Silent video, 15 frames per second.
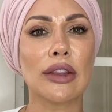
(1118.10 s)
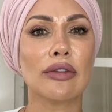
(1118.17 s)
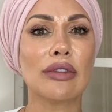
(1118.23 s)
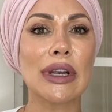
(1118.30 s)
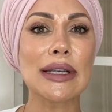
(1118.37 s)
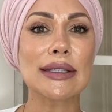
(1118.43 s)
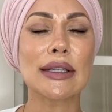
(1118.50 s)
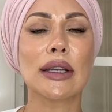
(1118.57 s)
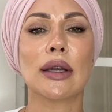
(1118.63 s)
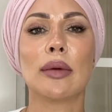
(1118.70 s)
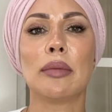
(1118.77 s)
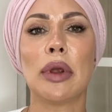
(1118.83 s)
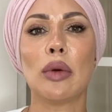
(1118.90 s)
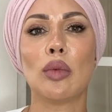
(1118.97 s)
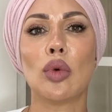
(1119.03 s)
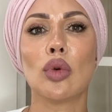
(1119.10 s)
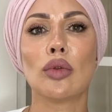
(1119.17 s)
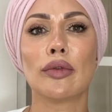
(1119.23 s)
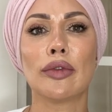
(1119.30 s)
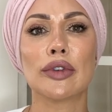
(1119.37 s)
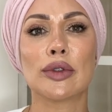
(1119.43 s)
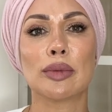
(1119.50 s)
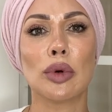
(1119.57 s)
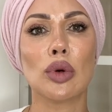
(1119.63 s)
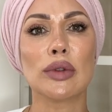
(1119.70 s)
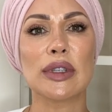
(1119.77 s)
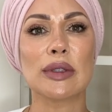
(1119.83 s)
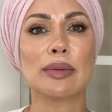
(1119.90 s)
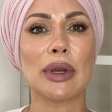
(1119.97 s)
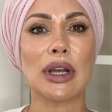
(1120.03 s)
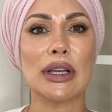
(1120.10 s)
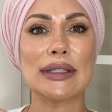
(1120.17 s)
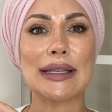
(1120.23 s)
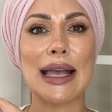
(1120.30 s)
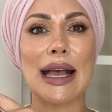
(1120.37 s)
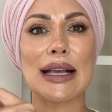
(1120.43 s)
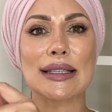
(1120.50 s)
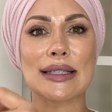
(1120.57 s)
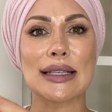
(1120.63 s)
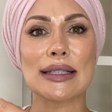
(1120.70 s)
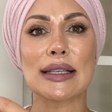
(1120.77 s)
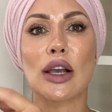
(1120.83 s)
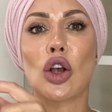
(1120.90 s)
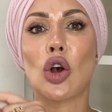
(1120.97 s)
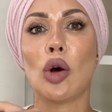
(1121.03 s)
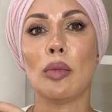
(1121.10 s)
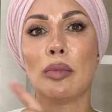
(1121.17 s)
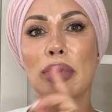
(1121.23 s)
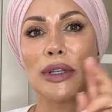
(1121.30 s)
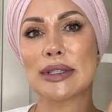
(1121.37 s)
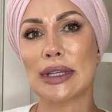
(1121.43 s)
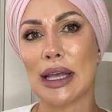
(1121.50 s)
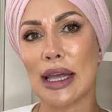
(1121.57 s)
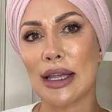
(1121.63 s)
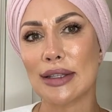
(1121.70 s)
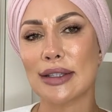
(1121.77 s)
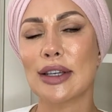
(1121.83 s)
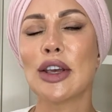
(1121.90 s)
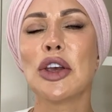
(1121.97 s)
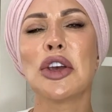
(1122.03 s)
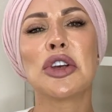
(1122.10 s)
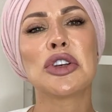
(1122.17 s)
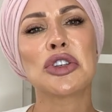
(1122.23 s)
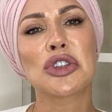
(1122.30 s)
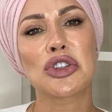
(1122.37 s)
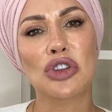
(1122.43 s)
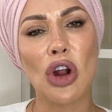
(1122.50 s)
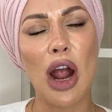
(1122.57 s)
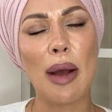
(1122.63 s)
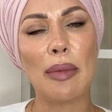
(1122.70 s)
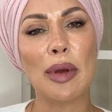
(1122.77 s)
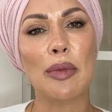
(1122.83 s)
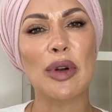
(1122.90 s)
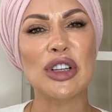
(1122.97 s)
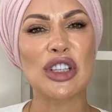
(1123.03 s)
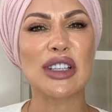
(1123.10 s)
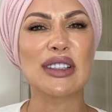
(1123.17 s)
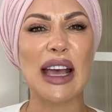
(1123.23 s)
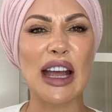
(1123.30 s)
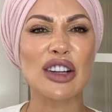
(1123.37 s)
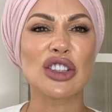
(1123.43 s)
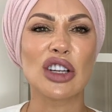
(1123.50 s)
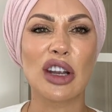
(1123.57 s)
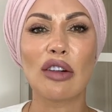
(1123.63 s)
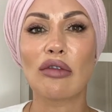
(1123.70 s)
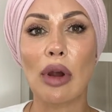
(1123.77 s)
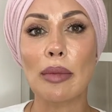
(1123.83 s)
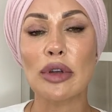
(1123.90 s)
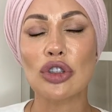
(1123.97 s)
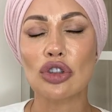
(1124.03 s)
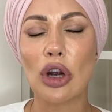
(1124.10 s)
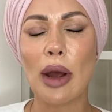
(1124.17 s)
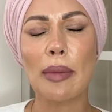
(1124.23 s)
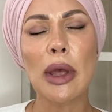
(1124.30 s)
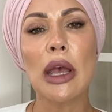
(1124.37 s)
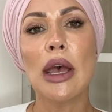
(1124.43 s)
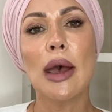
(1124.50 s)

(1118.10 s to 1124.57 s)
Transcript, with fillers: And the reason it can be worn for sports is because it has this composite strap, which is actually a rubber strap,